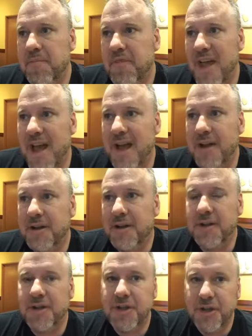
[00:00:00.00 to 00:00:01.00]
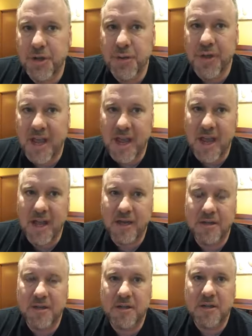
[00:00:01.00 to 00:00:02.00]
that you
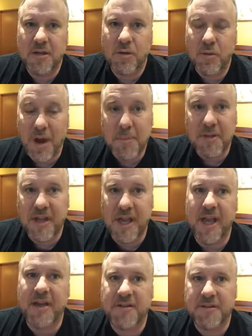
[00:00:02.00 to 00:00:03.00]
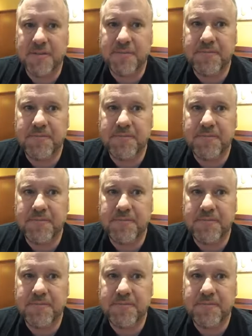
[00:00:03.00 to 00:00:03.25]
can replicate.